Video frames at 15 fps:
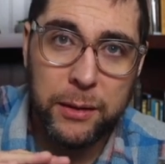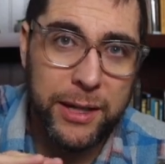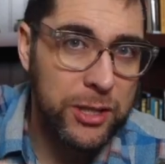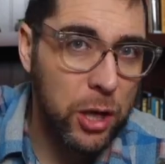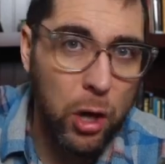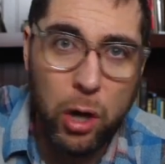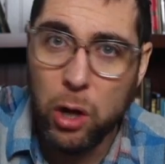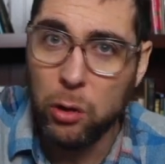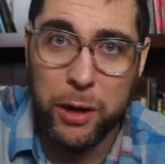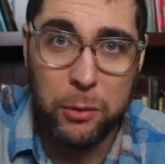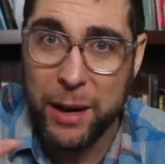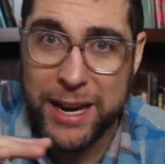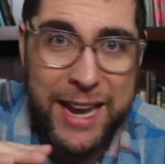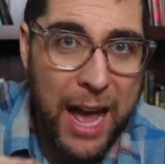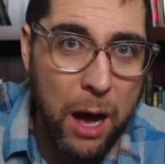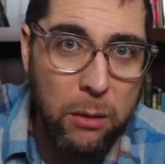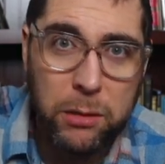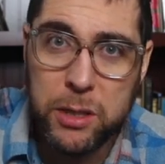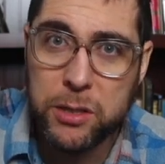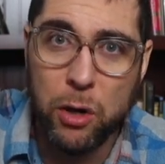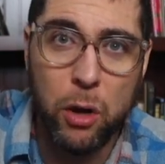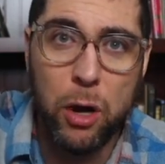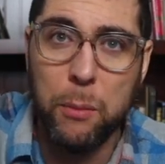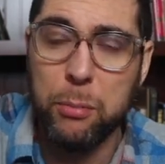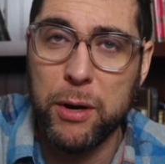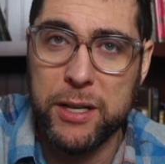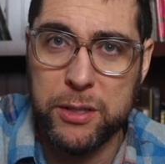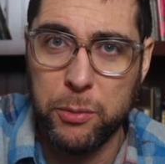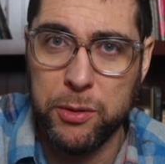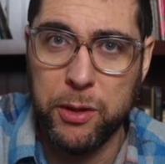is all, and right now is all
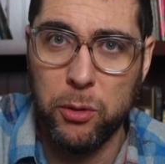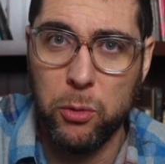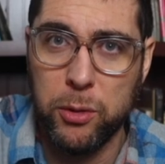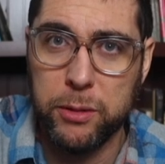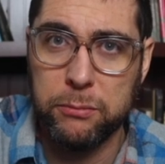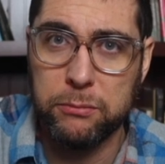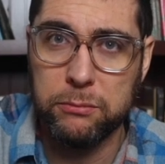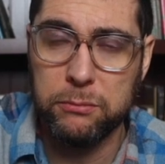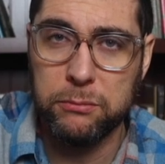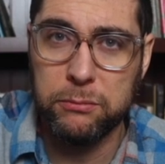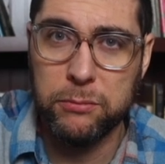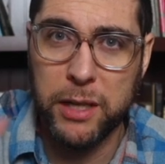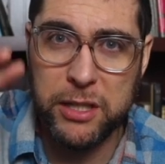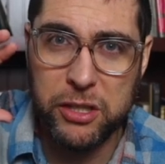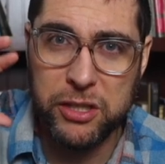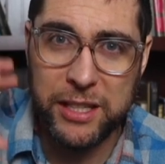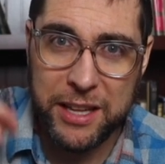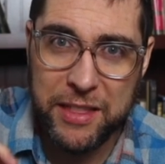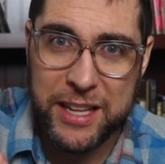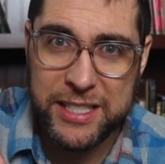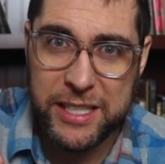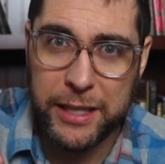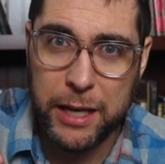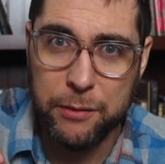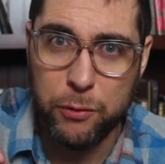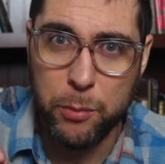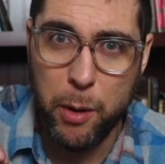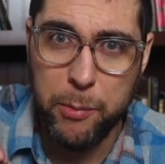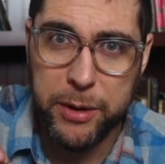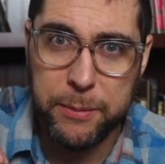present with the Lord, right? Just let that sink in
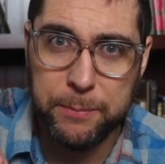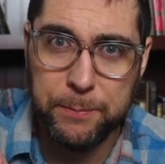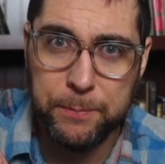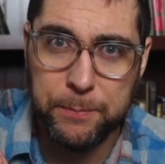for a moment.